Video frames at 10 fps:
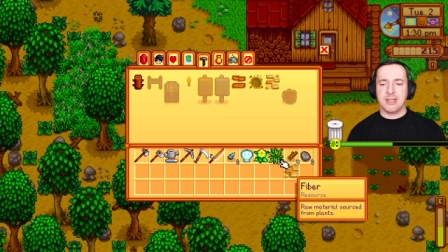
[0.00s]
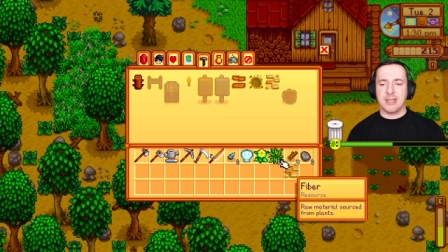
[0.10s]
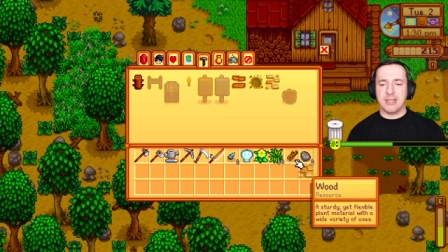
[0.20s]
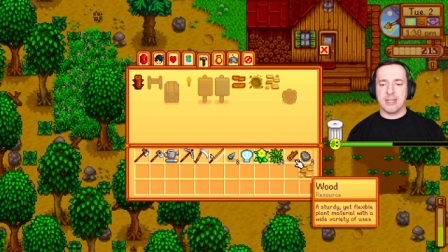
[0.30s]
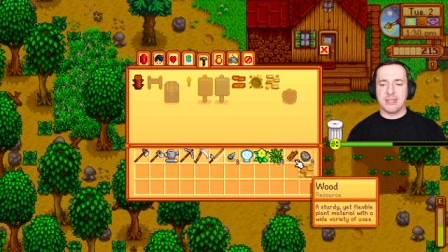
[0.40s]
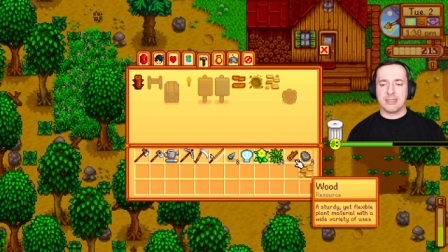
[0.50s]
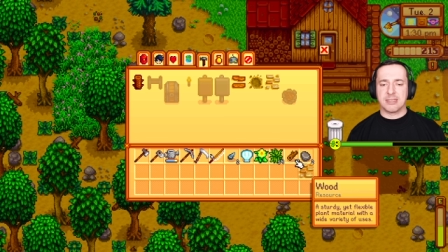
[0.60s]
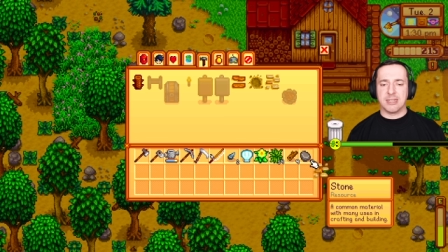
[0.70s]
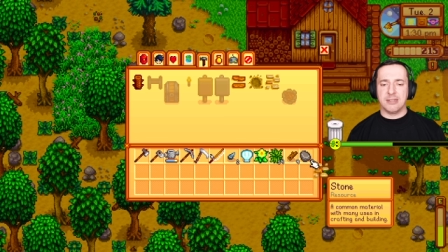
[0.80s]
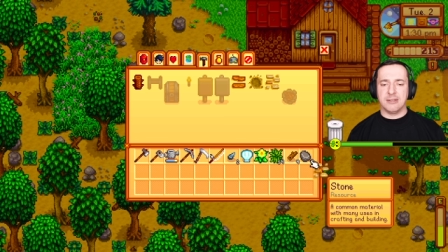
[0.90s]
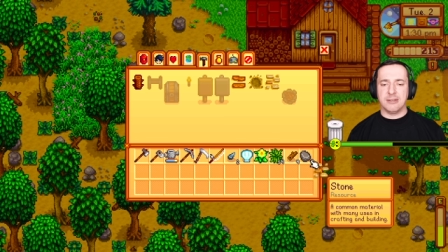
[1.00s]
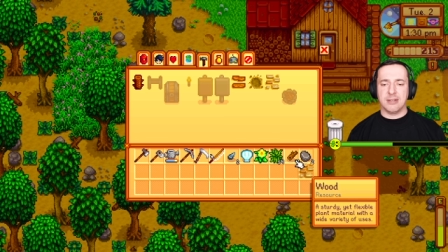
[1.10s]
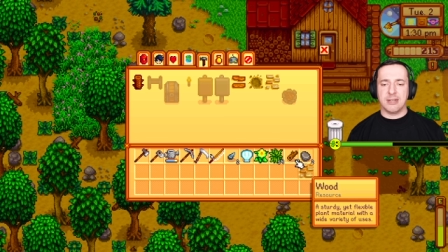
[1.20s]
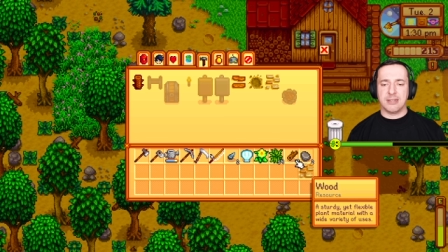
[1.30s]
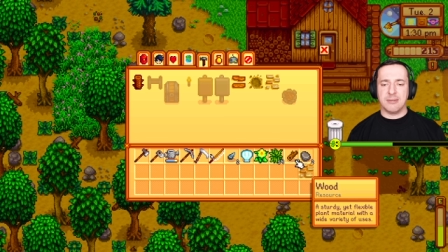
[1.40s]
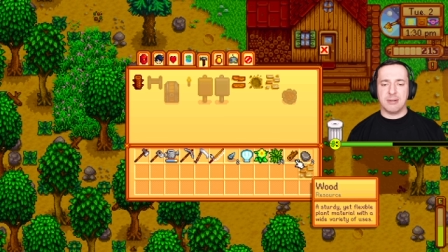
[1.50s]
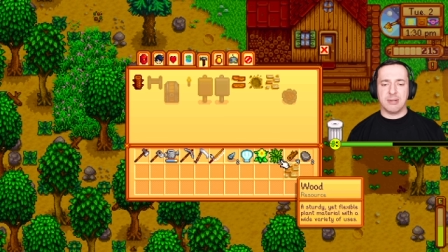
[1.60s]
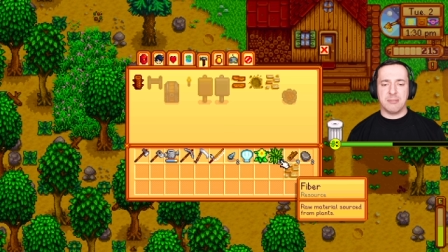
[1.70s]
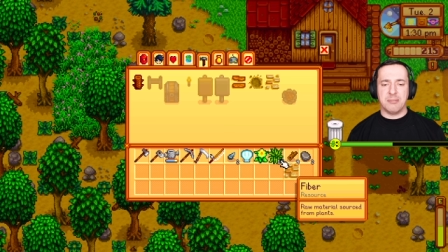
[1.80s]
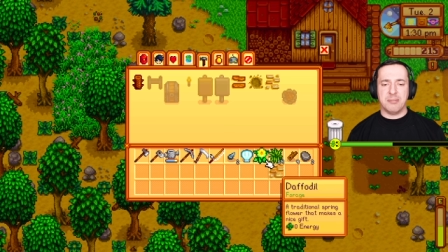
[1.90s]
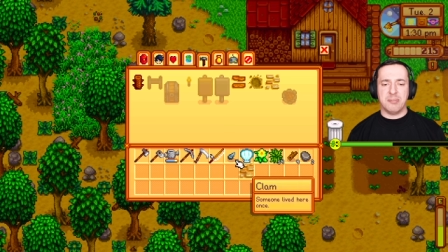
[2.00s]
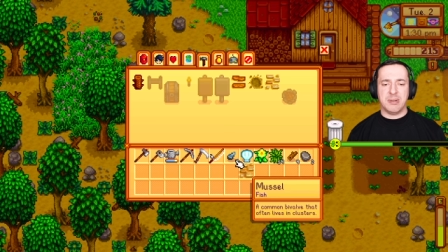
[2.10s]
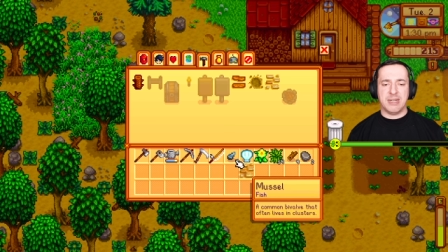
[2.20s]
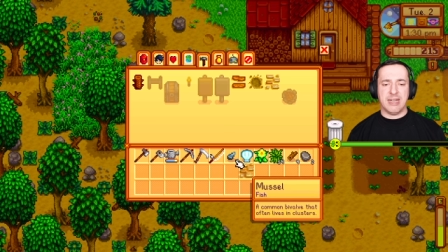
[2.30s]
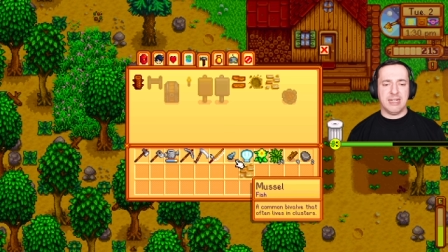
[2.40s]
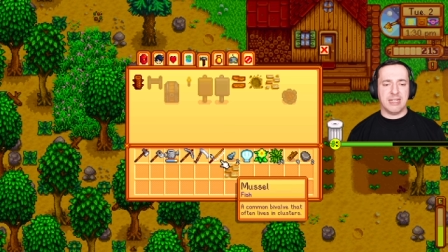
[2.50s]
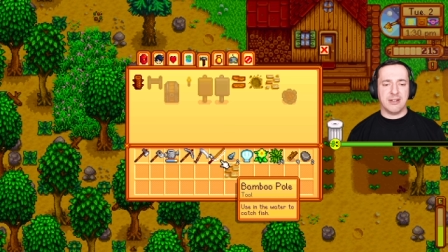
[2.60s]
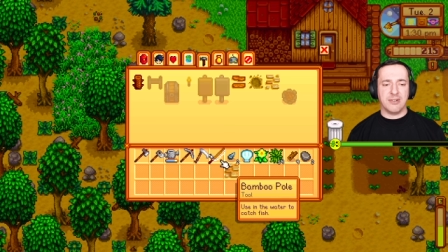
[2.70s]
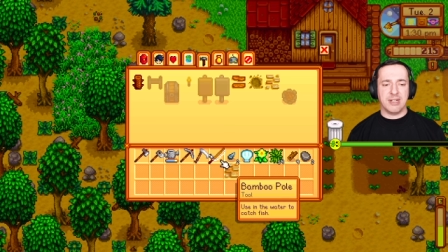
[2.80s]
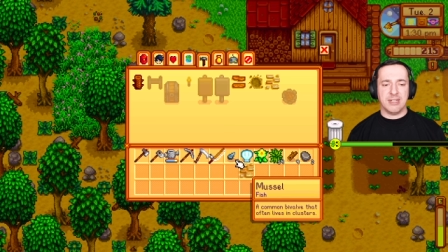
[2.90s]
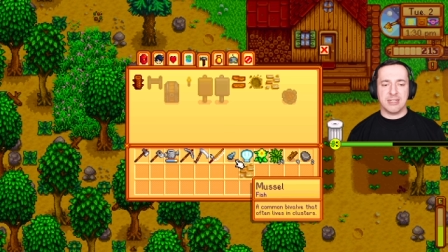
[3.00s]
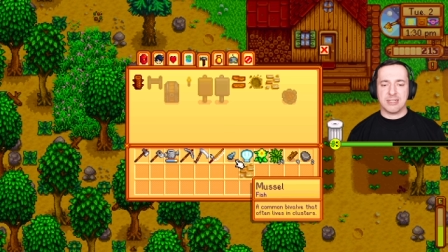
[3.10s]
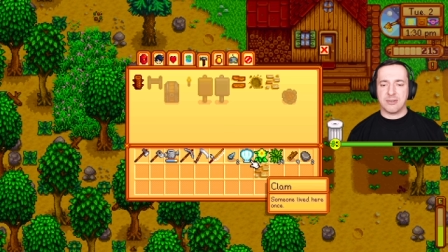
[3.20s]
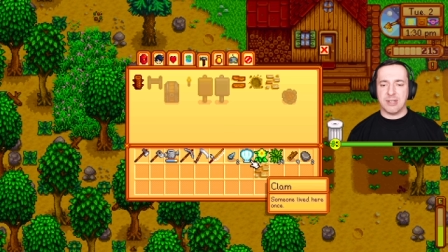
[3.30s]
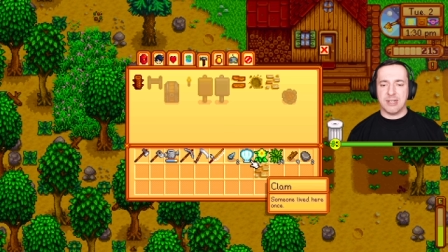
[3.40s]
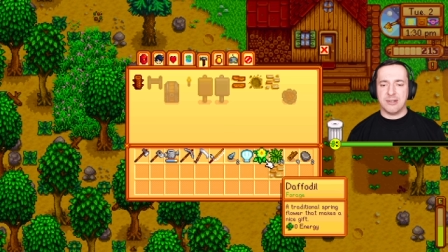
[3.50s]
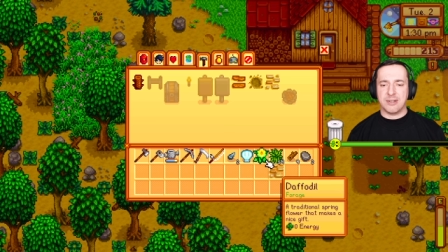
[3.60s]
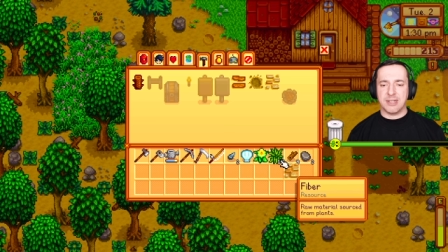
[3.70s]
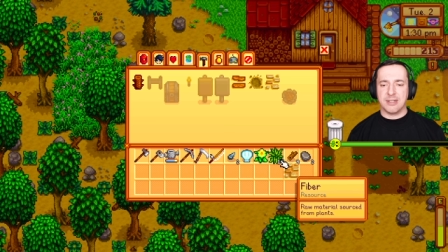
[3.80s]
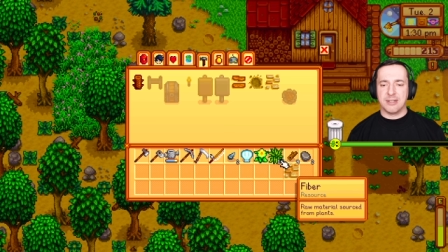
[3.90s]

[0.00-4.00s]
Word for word: Uh, so I don't really want to bin anything really. That's quite annoying.